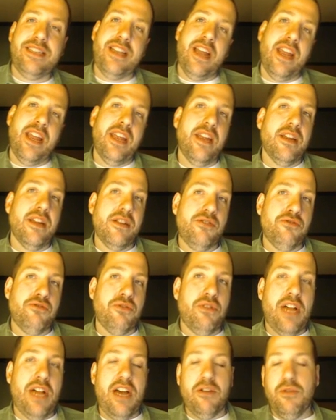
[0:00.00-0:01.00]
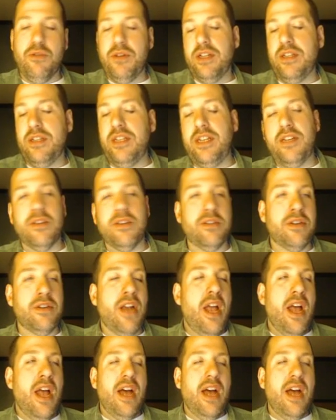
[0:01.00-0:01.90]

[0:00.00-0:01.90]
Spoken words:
and I can control how quickly or